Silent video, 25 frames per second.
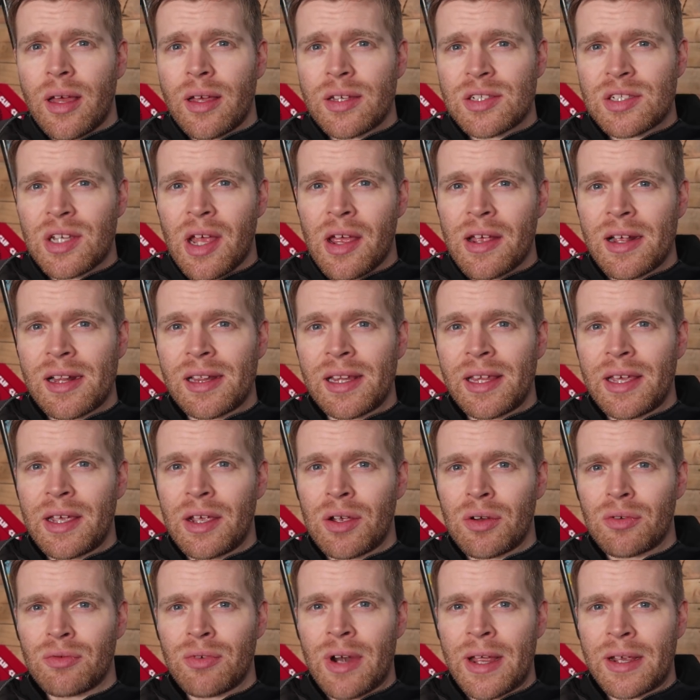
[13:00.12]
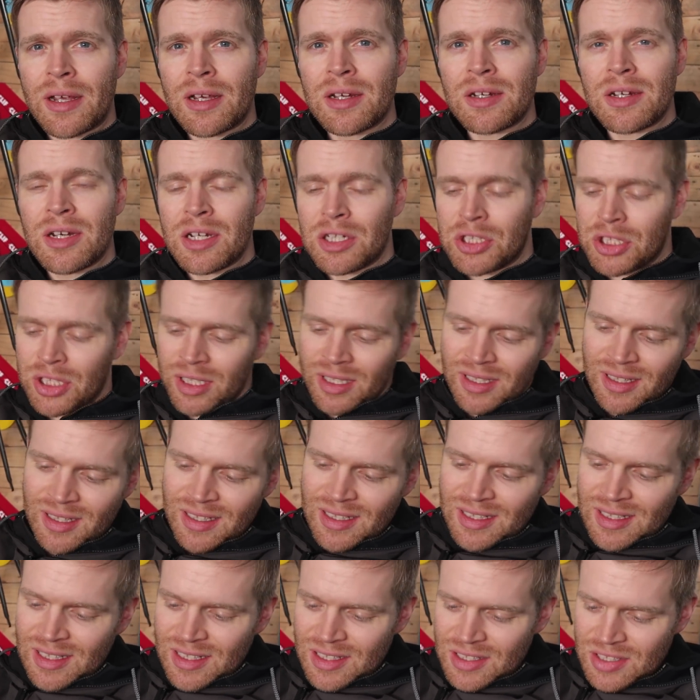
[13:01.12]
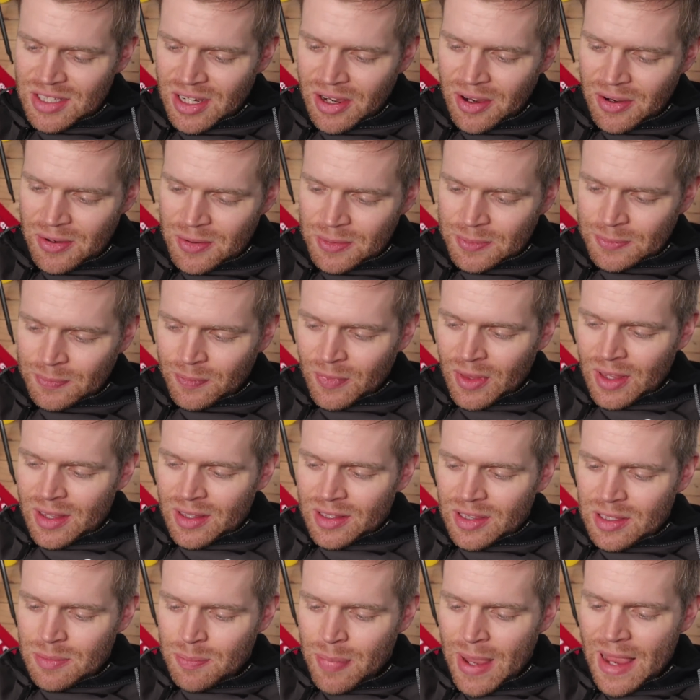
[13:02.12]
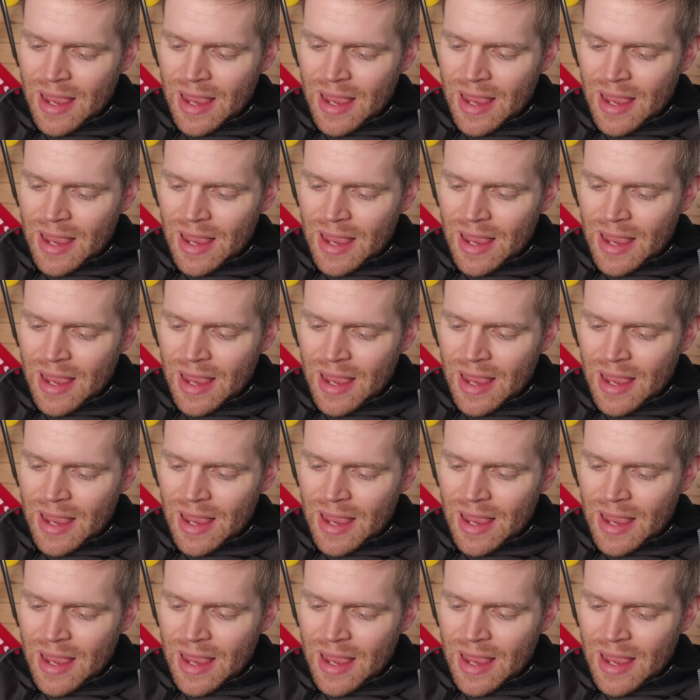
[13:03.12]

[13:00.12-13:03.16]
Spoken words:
cycling recognition. So the